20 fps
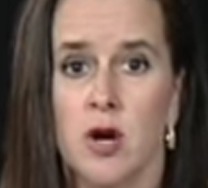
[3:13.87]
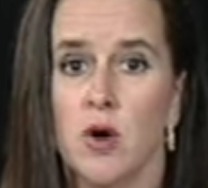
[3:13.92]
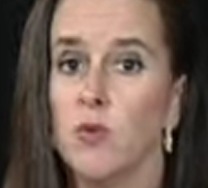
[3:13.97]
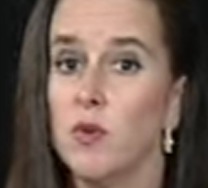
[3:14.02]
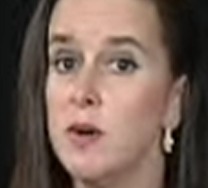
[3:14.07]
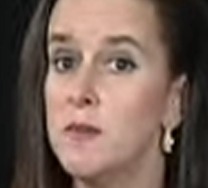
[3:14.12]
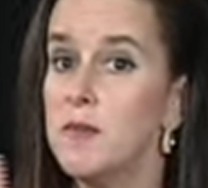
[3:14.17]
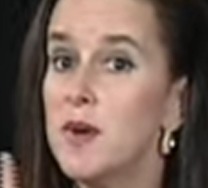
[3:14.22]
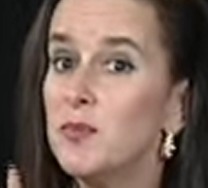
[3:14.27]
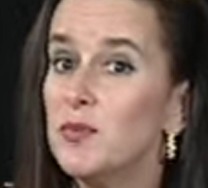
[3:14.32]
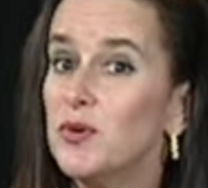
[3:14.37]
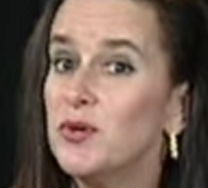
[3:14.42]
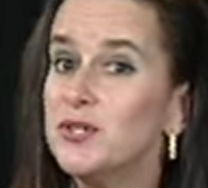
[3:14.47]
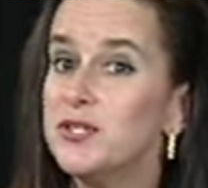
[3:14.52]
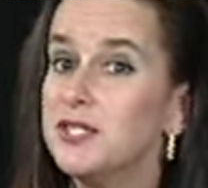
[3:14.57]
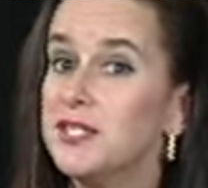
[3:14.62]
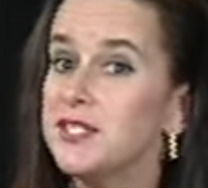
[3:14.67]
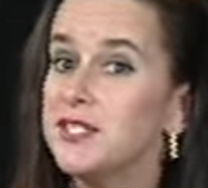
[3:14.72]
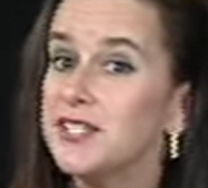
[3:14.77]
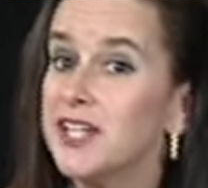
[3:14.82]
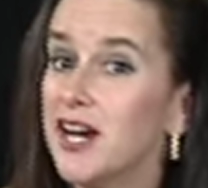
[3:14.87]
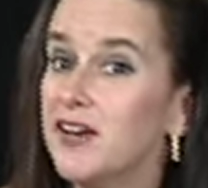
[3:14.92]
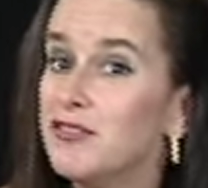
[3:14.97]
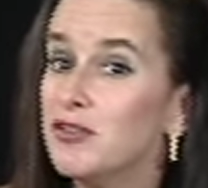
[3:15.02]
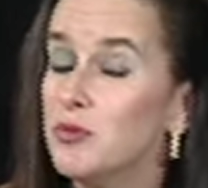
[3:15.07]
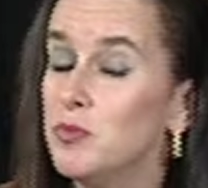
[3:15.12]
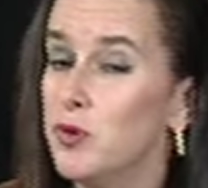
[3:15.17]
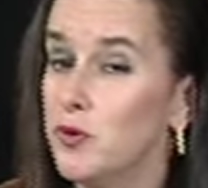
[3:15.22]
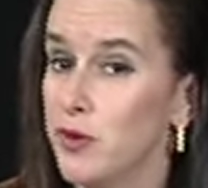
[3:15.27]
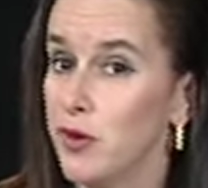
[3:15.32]
Remember, it's
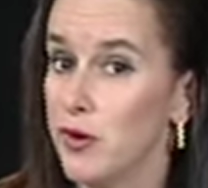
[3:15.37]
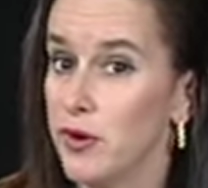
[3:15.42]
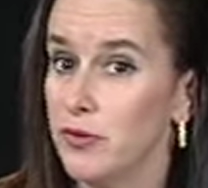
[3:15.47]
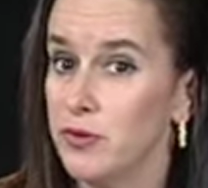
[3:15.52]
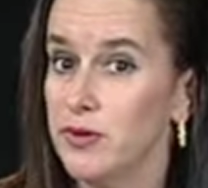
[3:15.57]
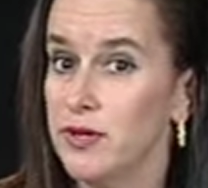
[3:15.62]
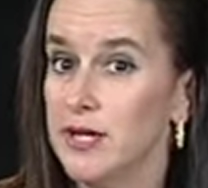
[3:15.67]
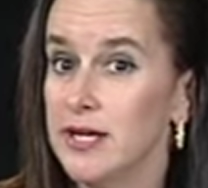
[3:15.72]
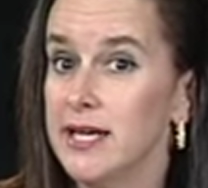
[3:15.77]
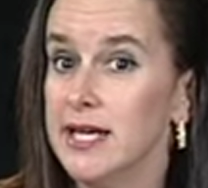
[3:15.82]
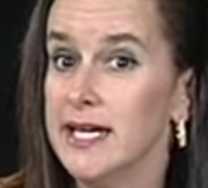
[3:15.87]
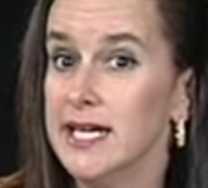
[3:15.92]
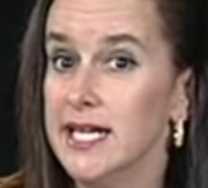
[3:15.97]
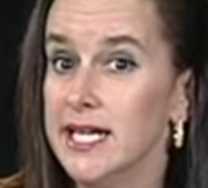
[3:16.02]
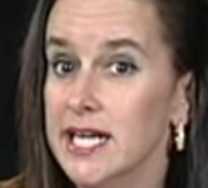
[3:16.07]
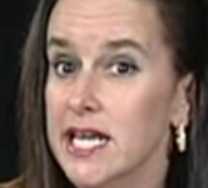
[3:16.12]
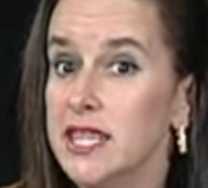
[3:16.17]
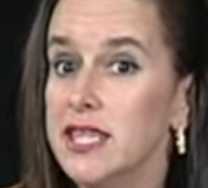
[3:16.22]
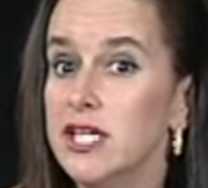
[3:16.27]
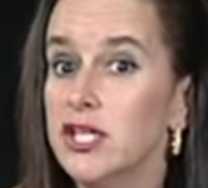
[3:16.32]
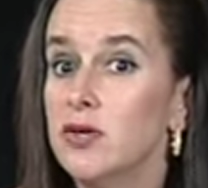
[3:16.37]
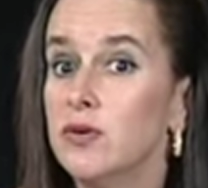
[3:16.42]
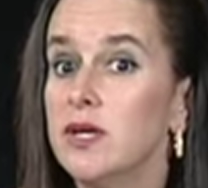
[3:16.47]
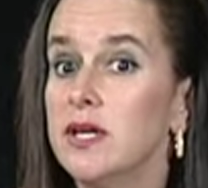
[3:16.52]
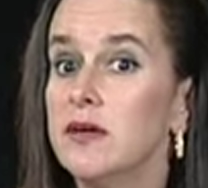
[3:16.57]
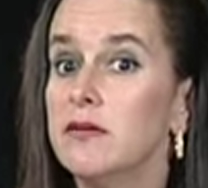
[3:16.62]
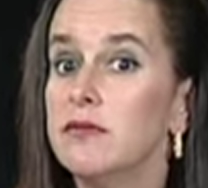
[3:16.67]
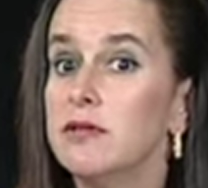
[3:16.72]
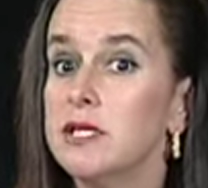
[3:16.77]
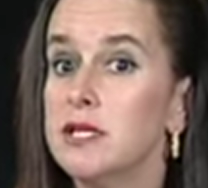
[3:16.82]
discoverable though. Anything you
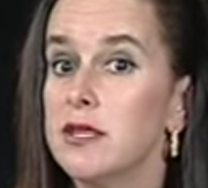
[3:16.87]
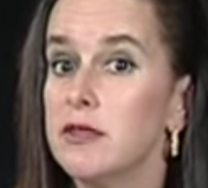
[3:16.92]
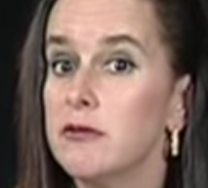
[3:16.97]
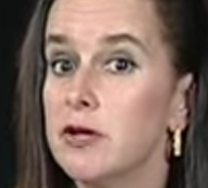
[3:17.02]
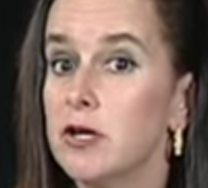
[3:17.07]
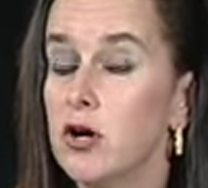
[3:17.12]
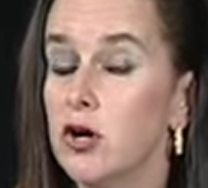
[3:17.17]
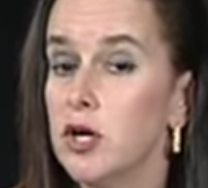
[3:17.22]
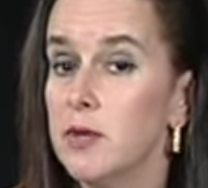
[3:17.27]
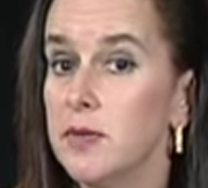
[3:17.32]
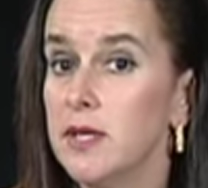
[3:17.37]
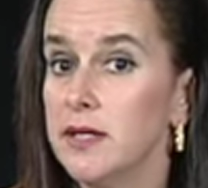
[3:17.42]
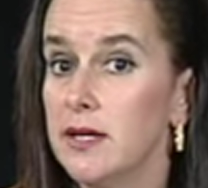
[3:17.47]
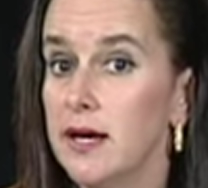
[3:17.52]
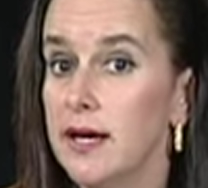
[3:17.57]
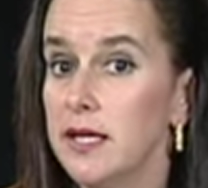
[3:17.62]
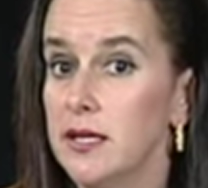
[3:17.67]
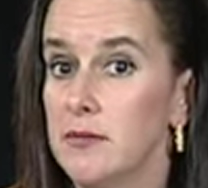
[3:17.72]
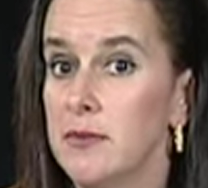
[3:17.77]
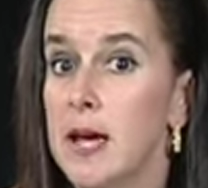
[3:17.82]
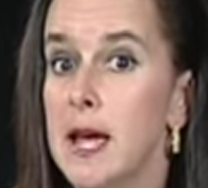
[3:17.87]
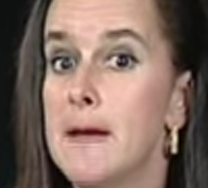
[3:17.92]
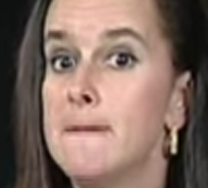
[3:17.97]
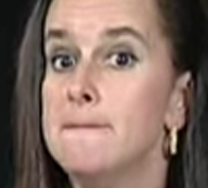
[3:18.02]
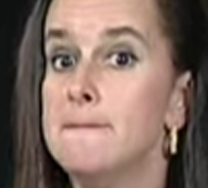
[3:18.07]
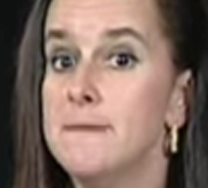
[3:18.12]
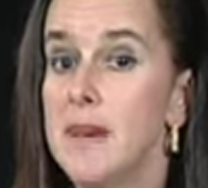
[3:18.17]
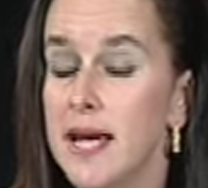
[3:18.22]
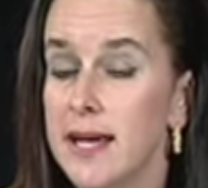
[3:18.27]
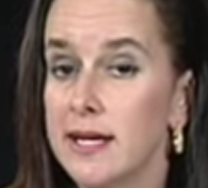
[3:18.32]
give to the guardian ad litem
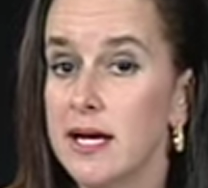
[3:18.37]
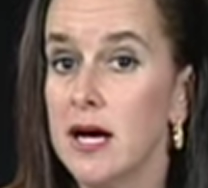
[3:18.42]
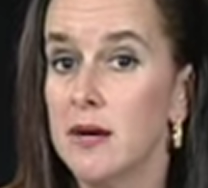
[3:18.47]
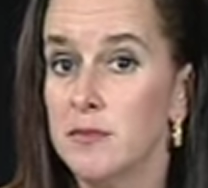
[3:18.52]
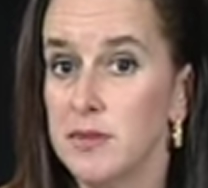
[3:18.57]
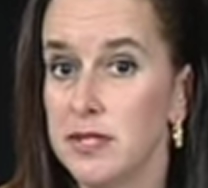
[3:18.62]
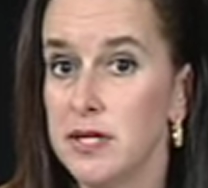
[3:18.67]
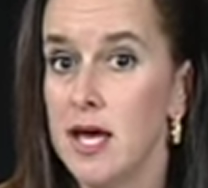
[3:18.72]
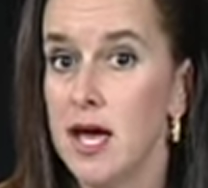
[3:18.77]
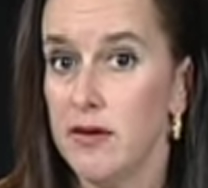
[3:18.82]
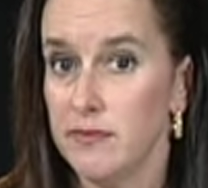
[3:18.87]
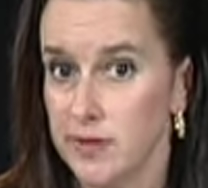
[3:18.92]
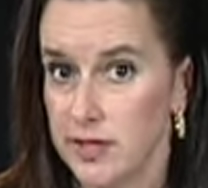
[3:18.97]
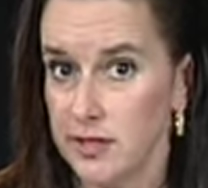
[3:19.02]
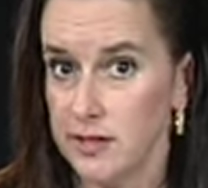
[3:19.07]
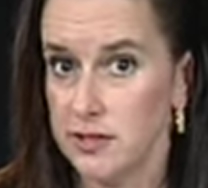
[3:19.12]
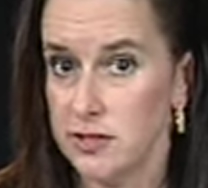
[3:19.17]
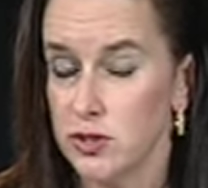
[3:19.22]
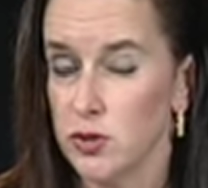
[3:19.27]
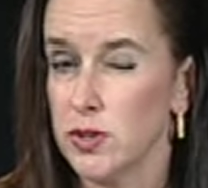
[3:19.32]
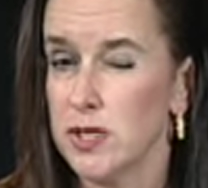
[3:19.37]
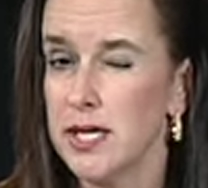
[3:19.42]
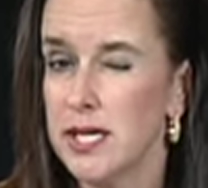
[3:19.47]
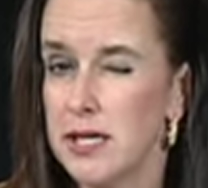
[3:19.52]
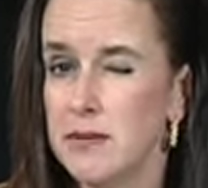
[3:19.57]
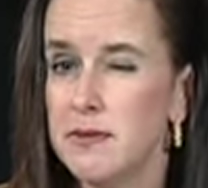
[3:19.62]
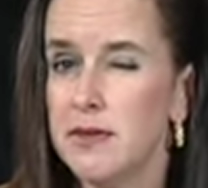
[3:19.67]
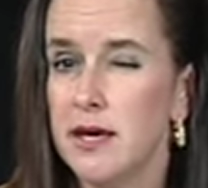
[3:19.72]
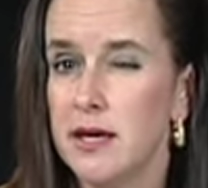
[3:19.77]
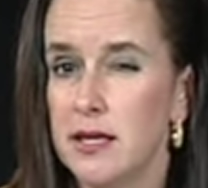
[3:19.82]
may come into evidence, so
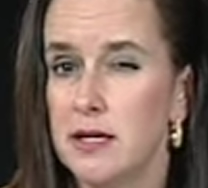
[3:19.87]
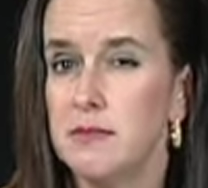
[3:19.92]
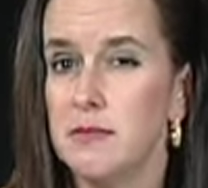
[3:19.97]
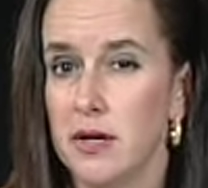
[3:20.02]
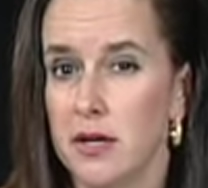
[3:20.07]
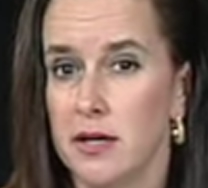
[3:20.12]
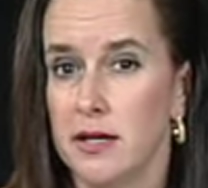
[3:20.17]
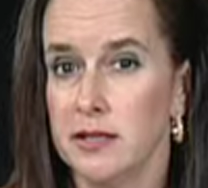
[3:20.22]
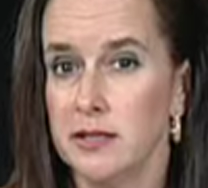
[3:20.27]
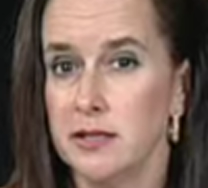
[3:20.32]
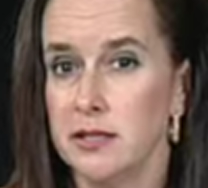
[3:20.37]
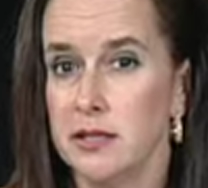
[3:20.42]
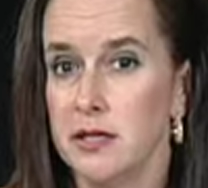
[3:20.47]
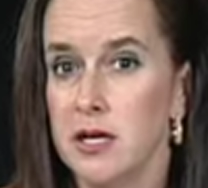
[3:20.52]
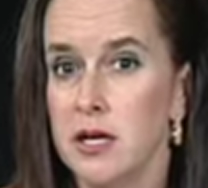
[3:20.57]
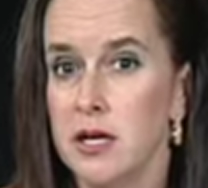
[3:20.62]
keep that in mind.